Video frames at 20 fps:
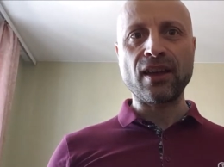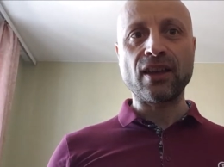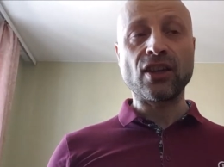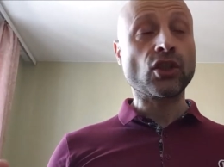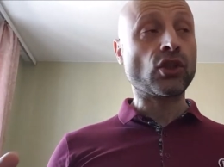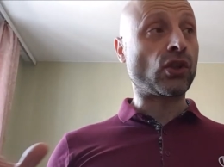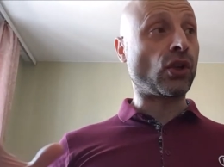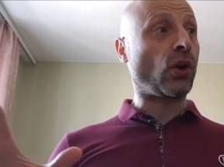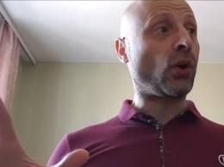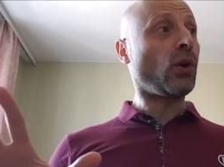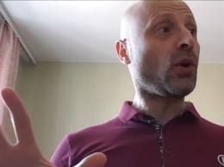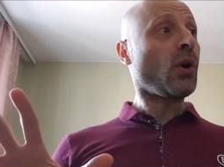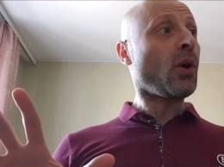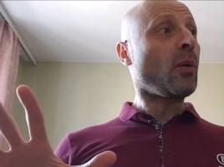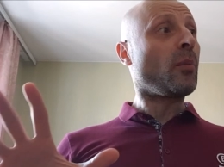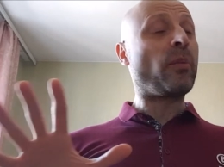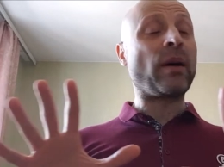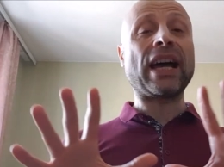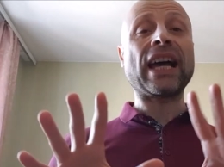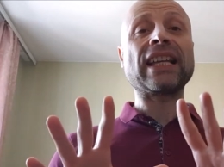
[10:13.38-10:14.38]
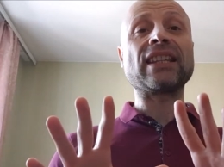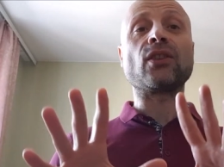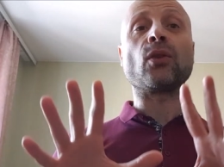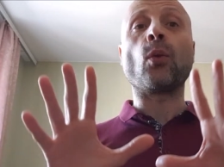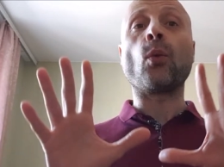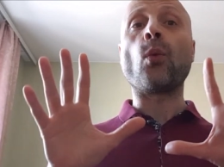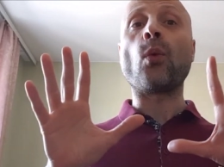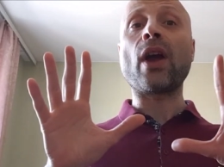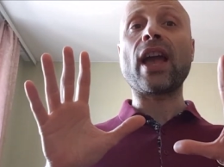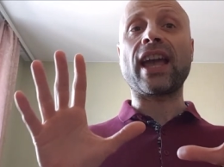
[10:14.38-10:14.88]
So, but
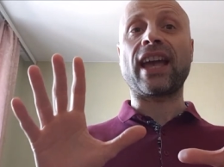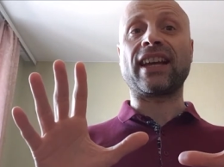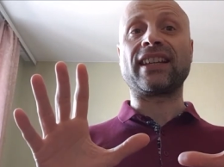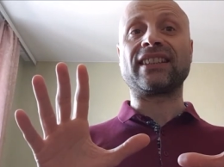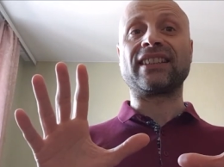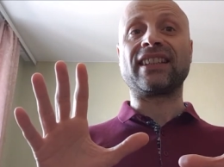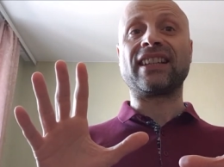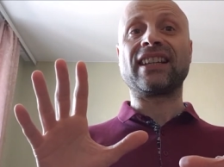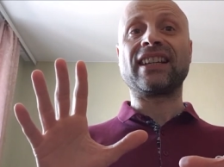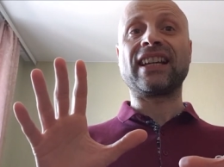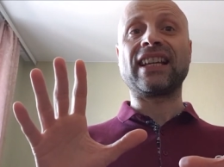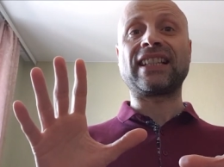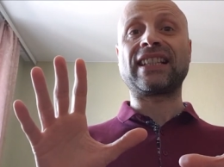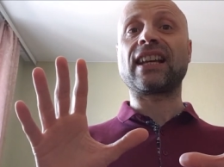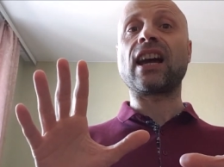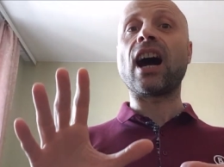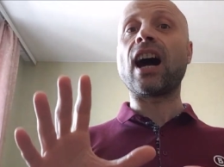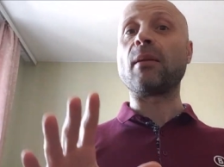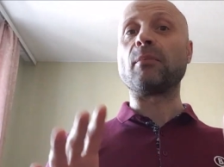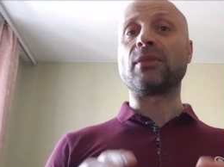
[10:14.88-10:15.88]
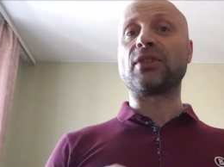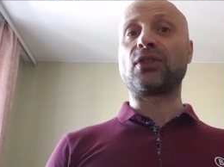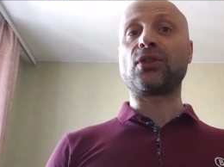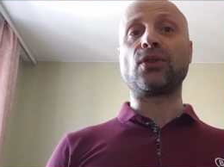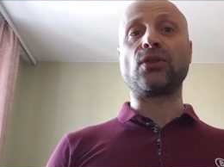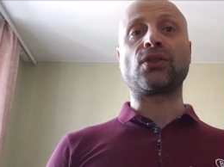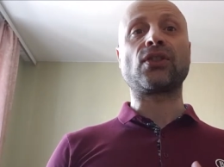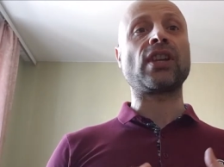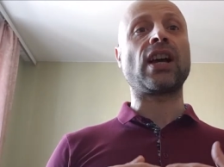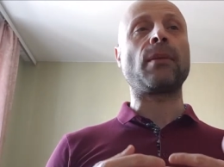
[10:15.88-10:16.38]
when it comes
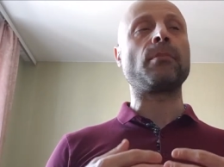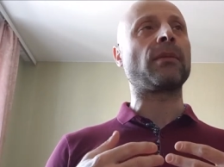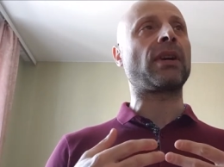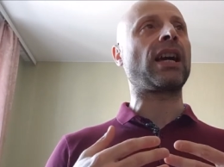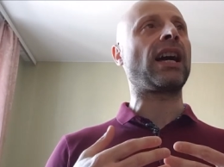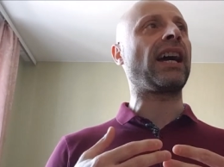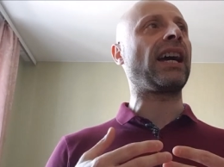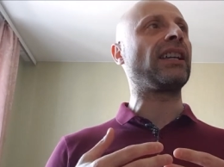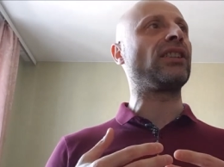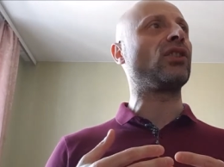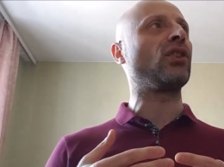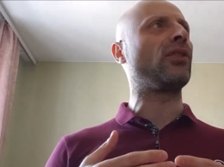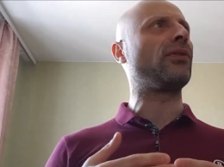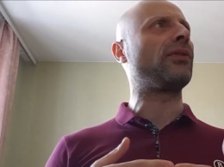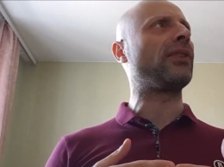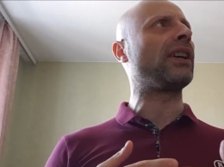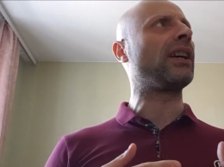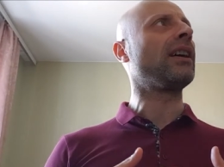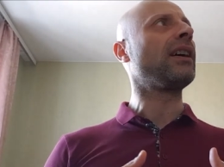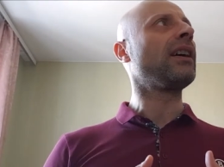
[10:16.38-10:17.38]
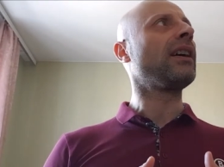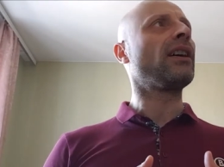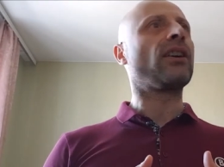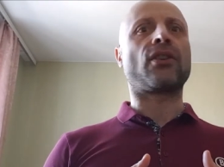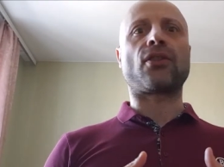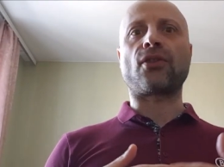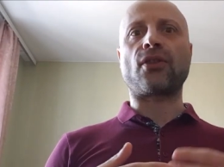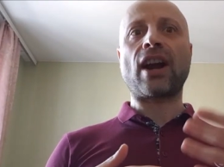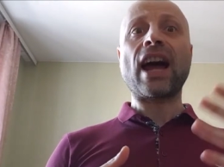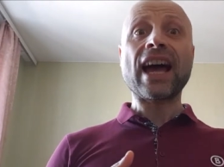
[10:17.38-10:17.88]
to some kind of
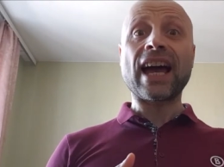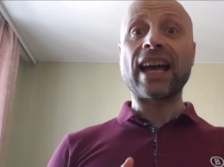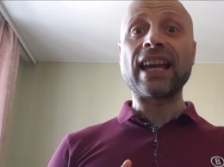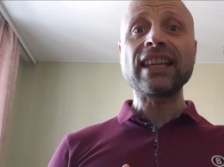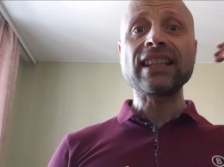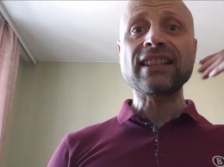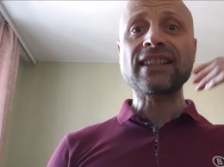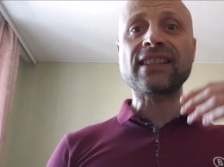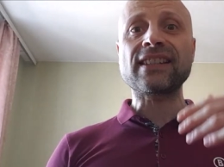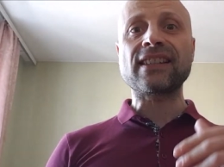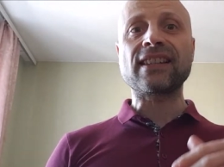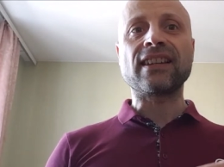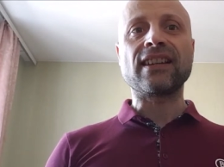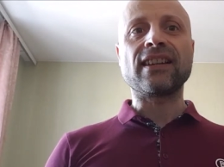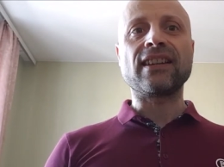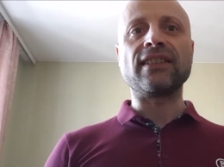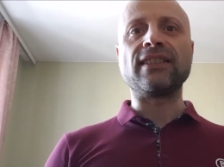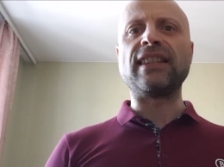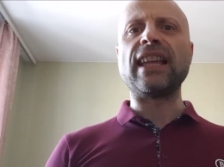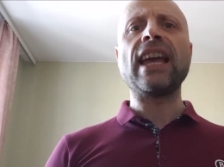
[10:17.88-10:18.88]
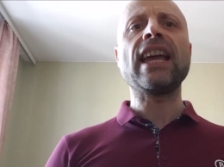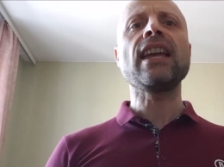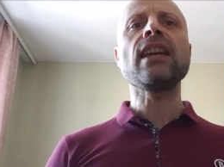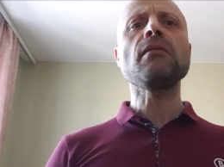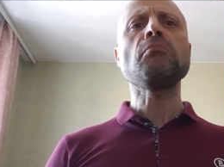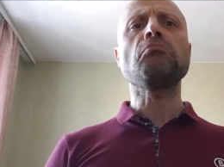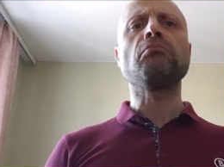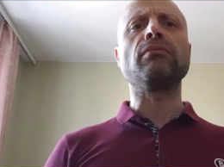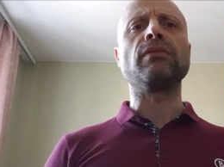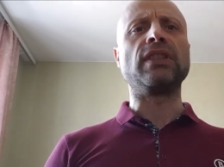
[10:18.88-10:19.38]
rights,
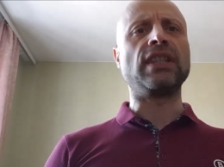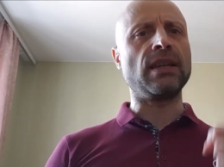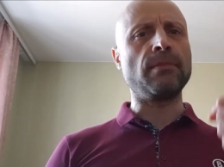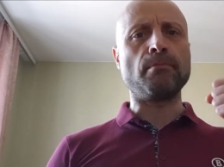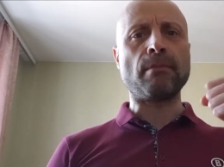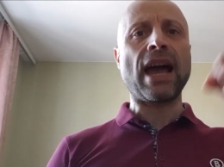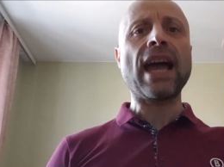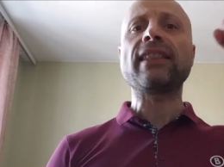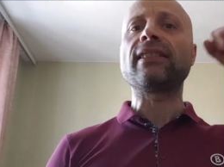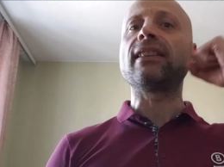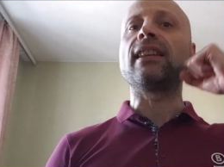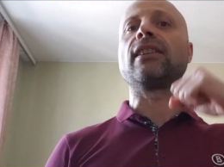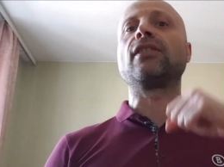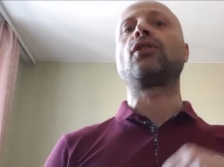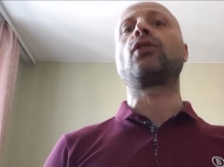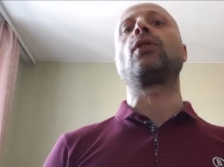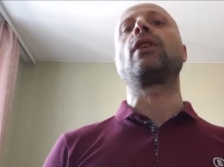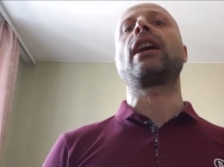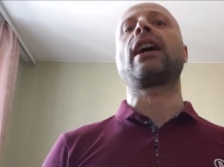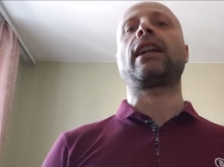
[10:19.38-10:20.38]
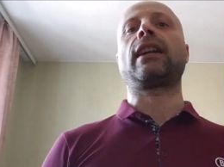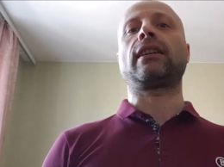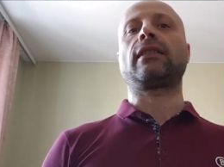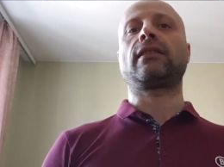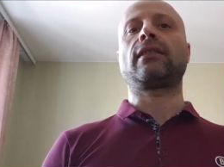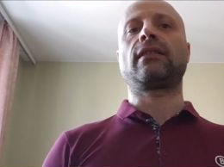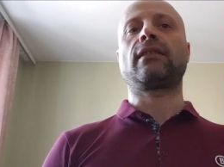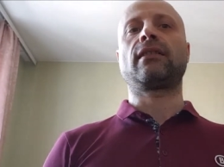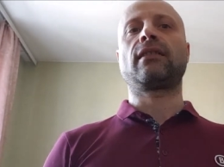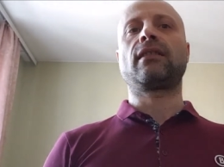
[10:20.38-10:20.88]
they demanded to get
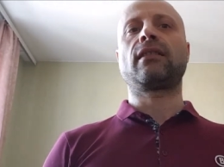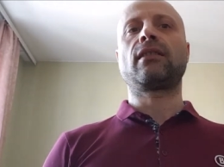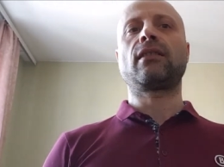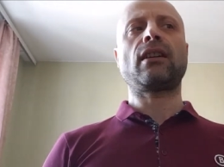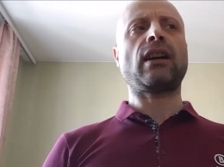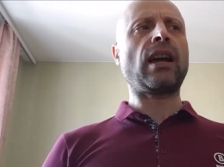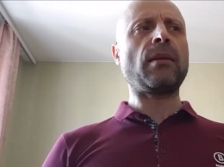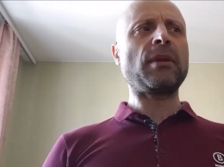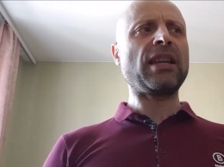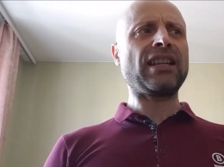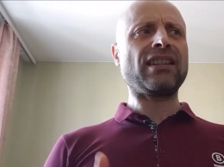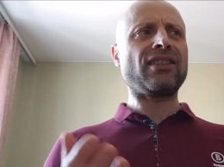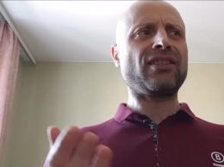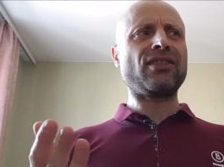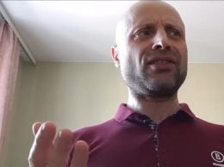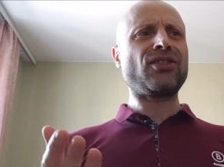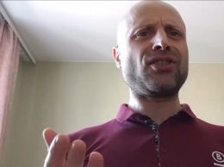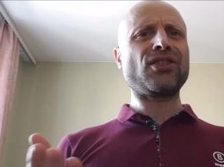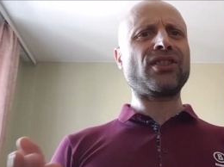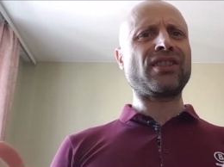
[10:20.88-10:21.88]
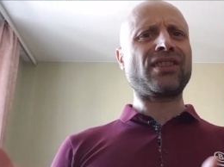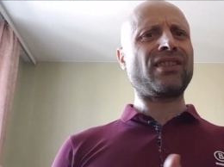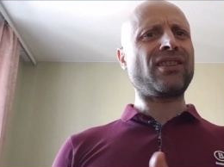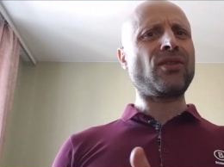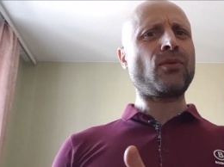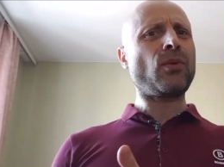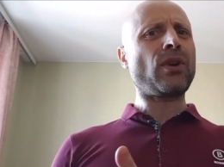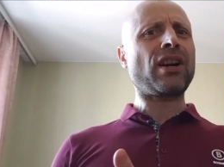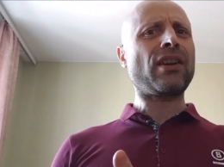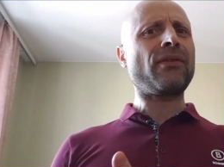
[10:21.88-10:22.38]
it. I mean, you
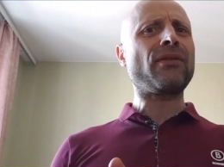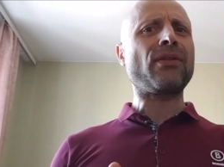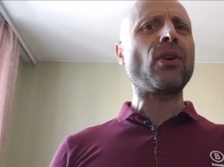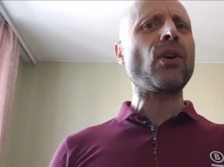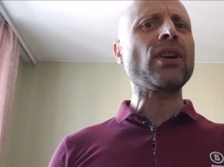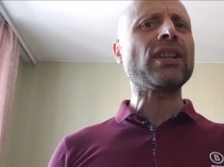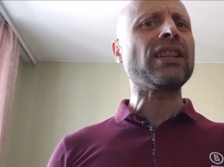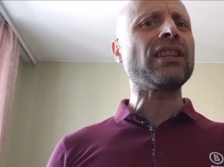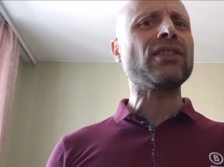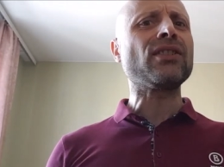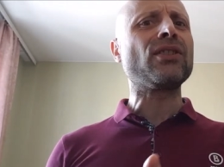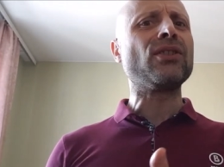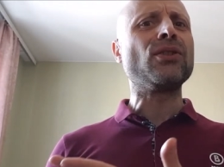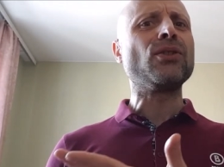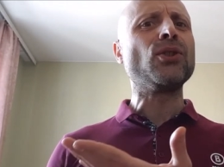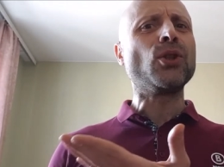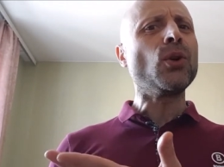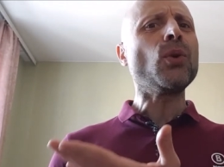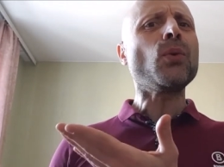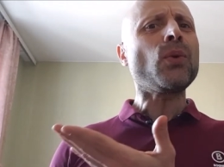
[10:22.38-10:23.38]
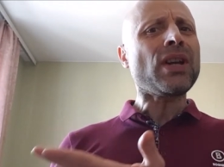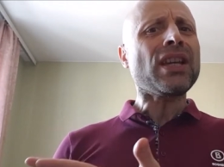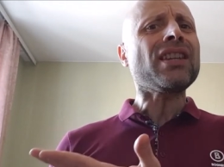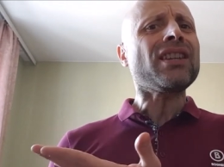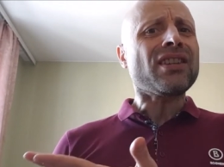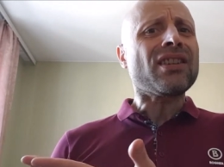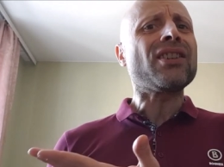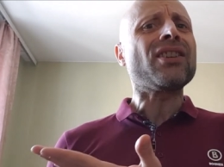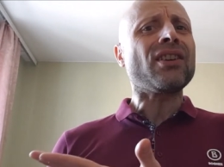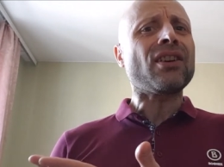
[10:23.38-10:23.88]
were avoiding
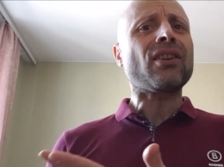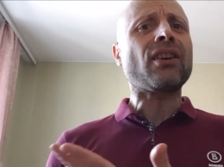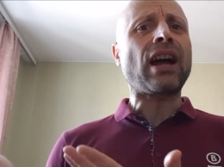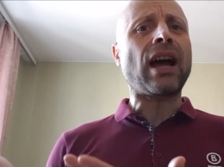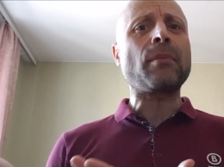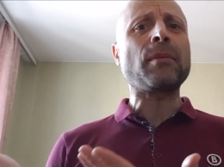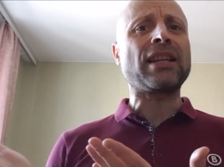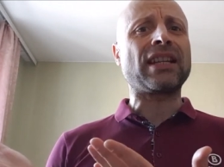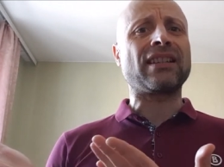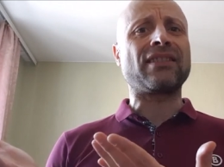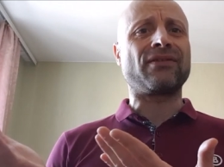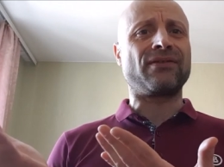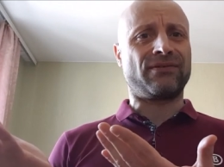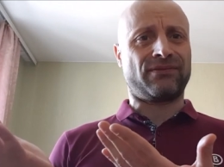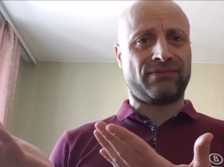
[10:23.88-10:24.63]
doing your, I mean,